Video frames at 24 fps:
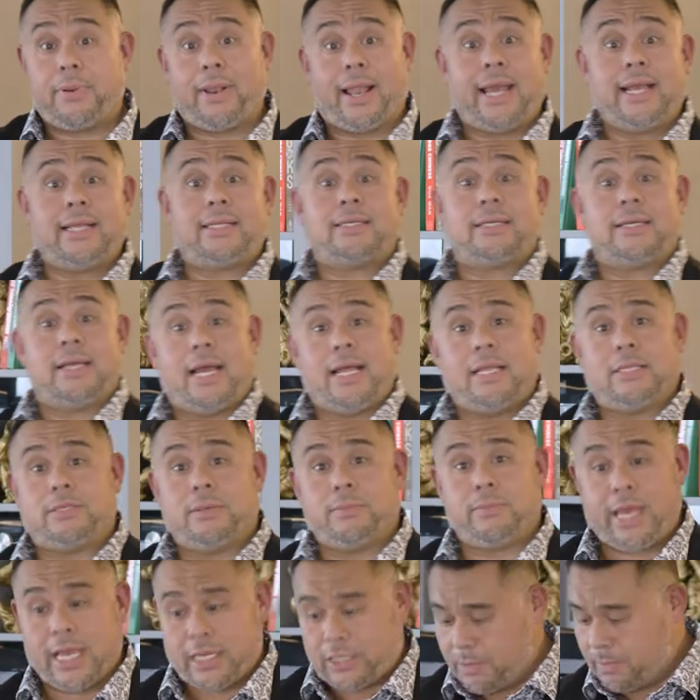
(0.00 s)
plate and
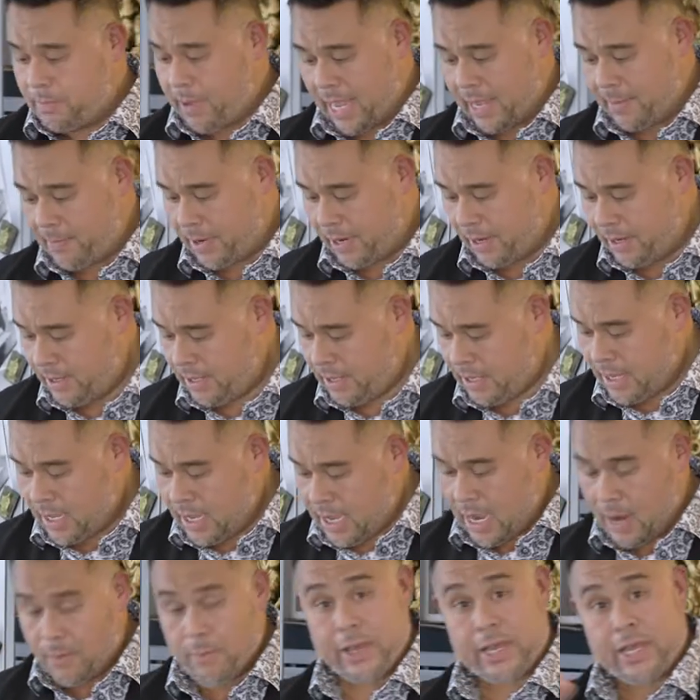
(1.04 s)
some kitchen paper
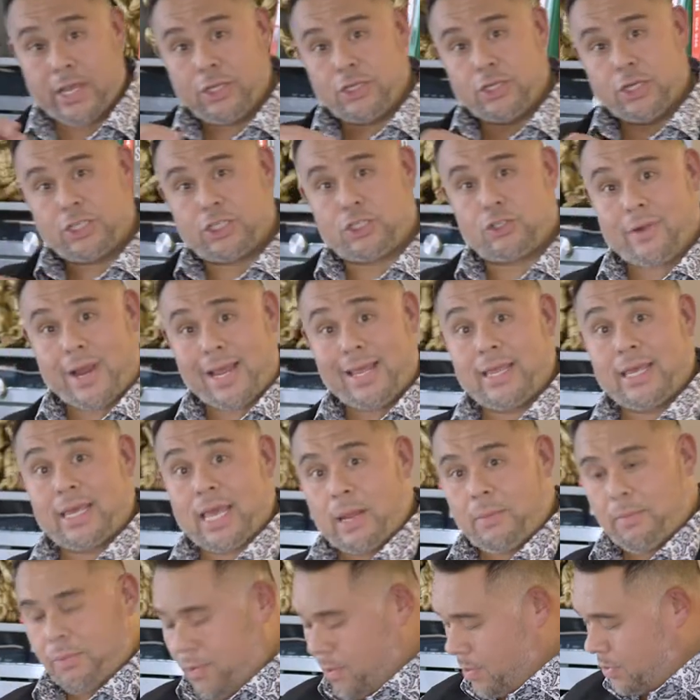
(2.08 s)
and we can just drain the
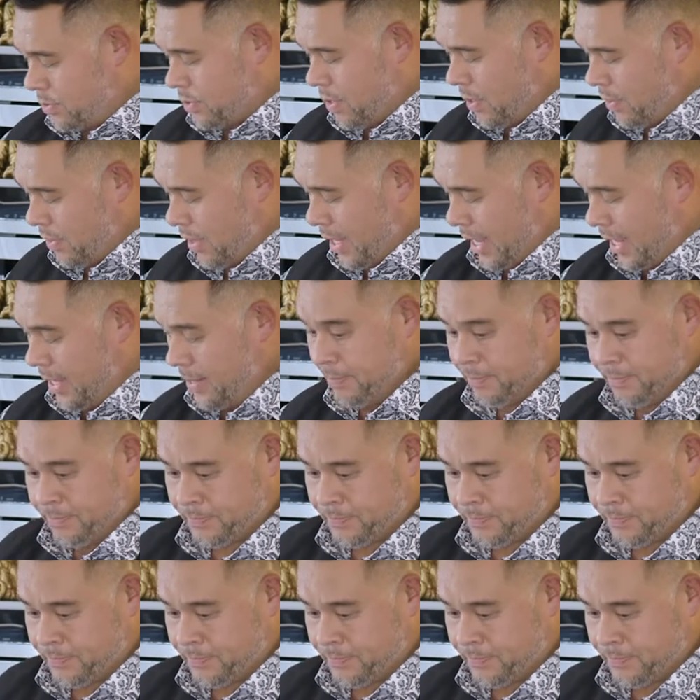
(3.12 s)
king prawns on there.